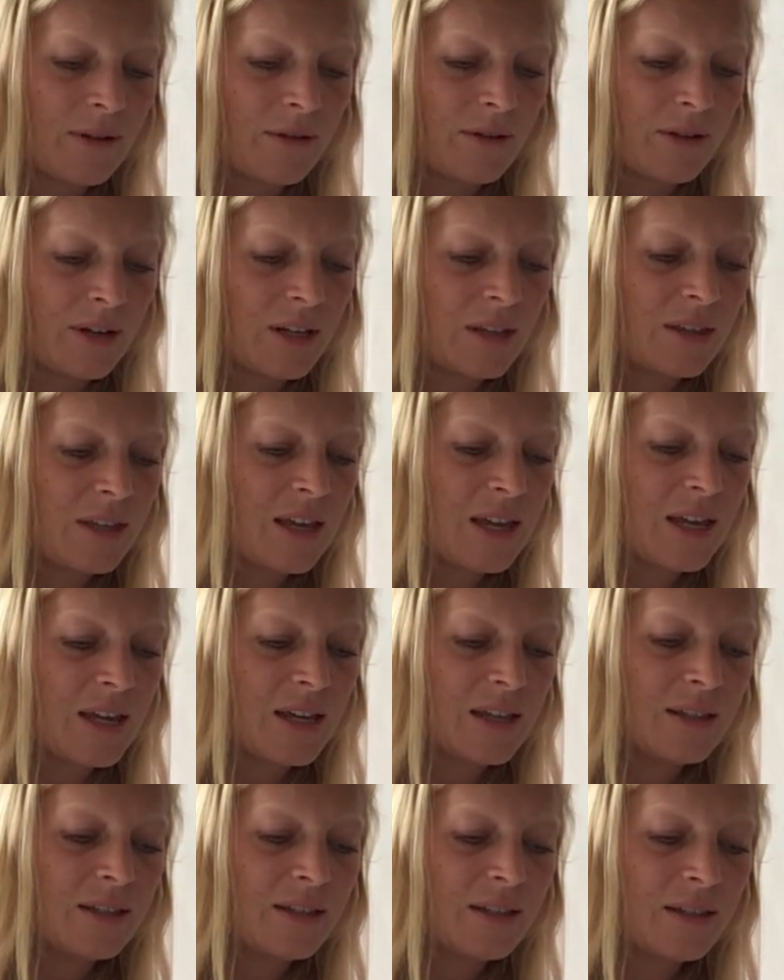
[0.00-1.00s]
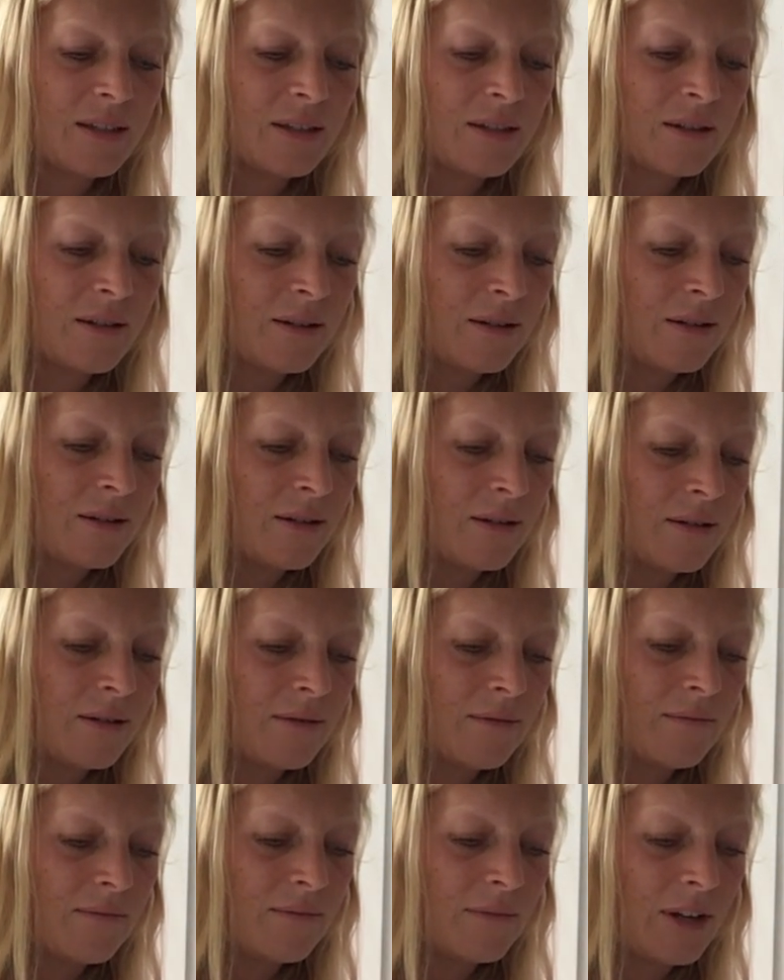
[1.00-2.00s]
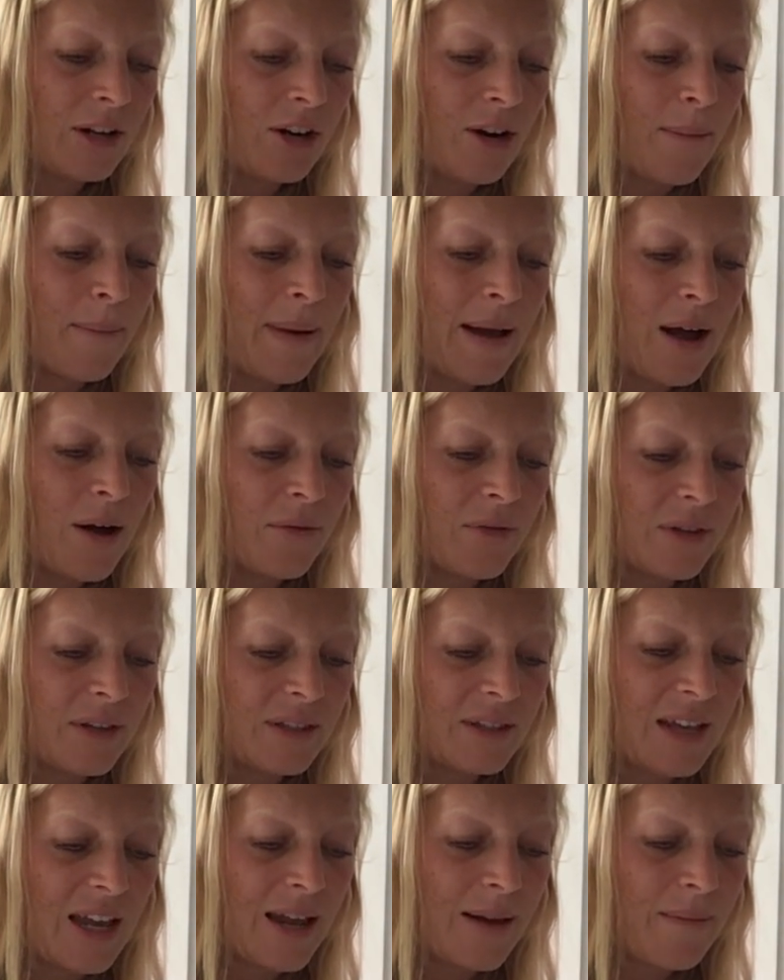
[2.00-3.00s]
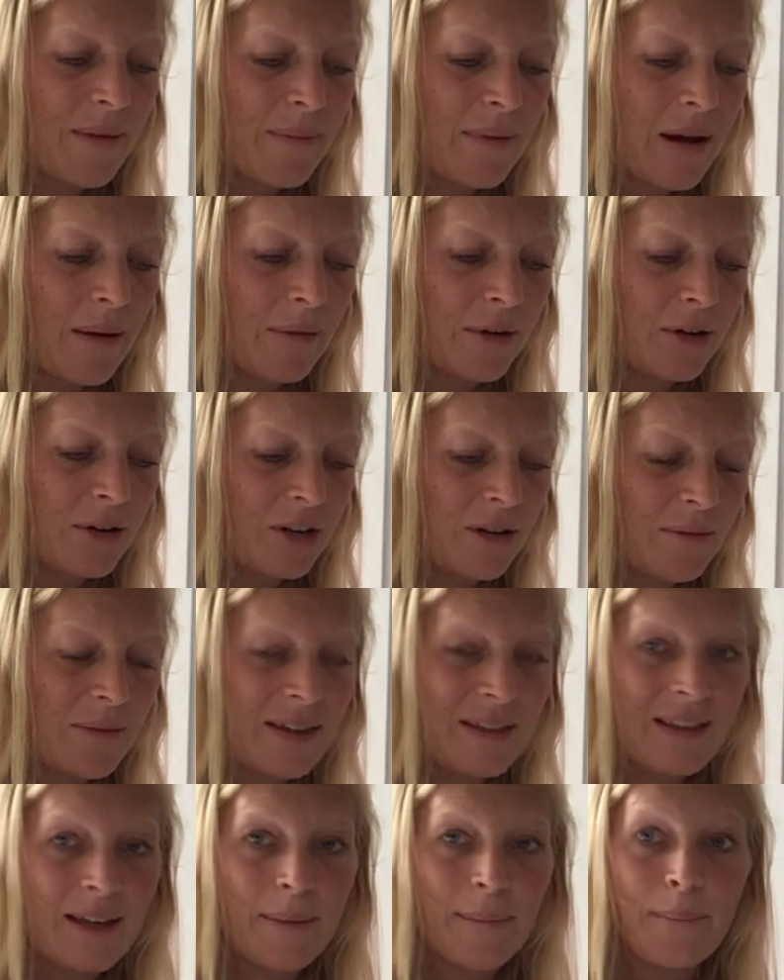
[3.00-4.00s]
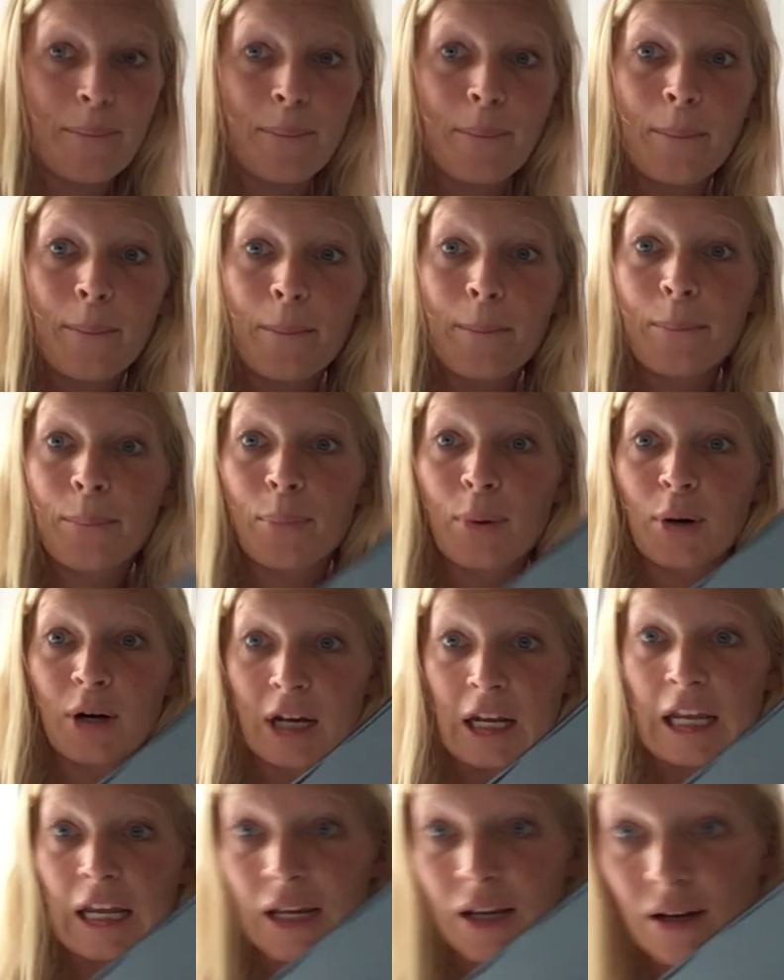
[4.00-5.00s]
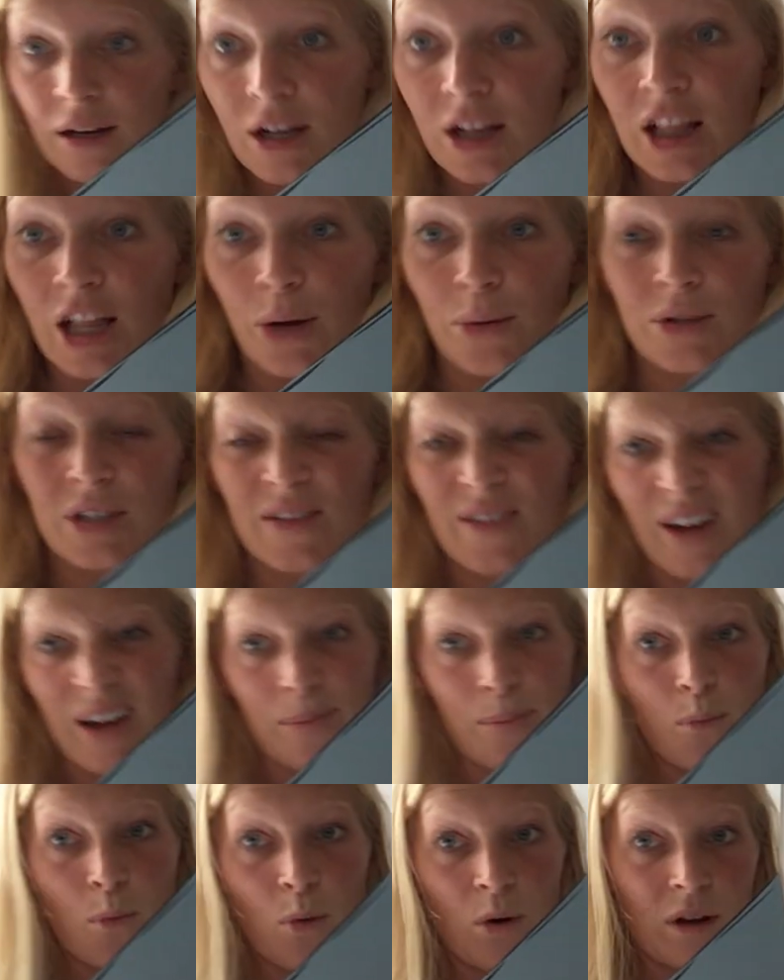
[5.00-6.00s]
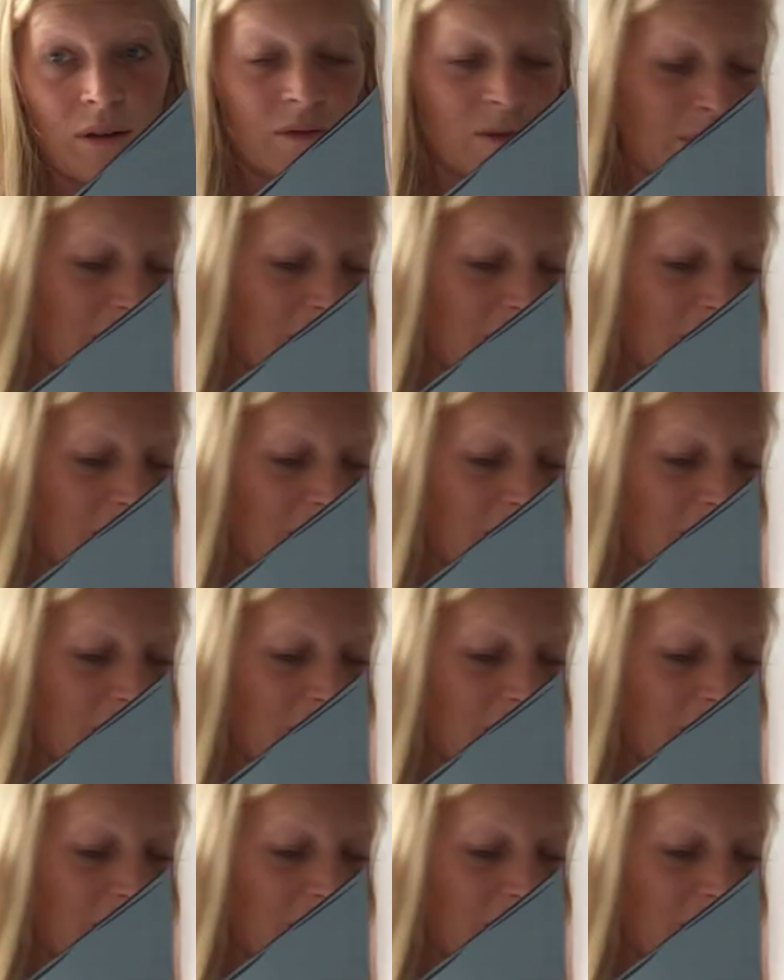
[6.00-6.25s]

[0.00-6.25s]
Look at these they're about the same. I probably could have made them pretty close if I would have